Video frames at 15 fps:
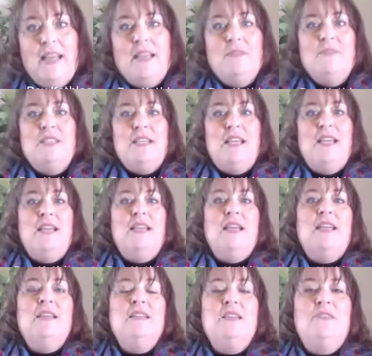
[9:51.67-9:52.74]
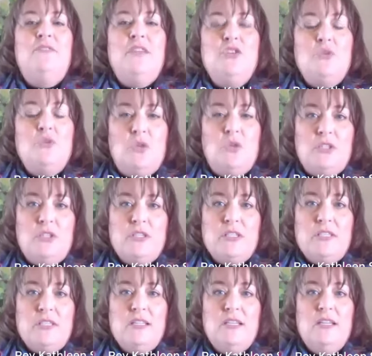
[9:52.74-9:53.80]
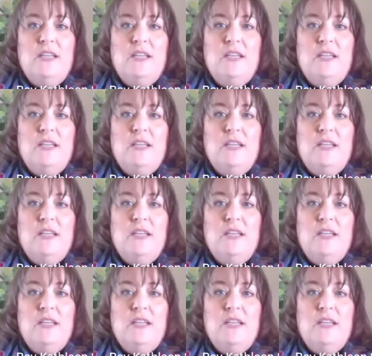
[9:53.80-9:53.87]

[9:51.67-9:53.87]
am seeing individuals